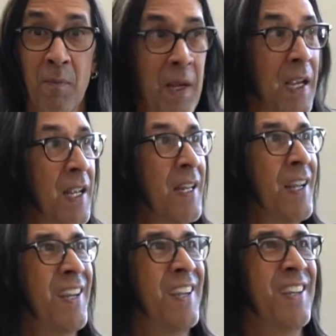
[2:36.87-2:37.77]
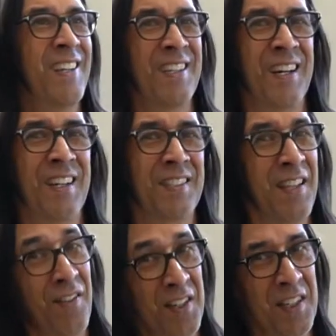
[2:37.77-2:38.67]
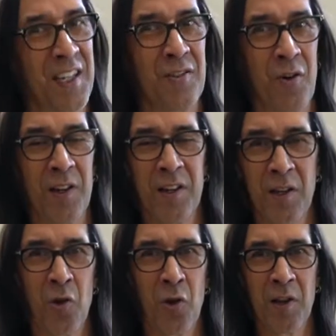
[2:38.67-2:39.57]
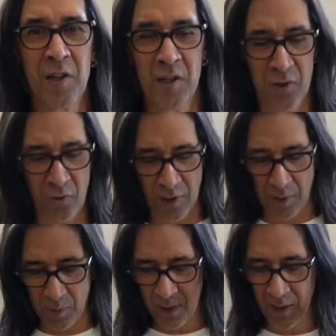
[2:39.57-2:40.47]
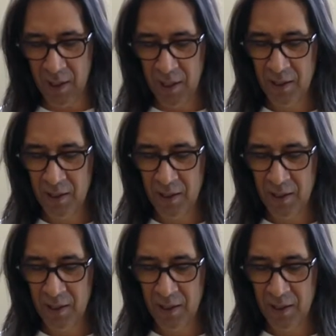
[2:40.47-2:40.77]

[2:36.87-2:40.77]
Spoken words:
made 76 Norlin, the Norlin years for Gibson.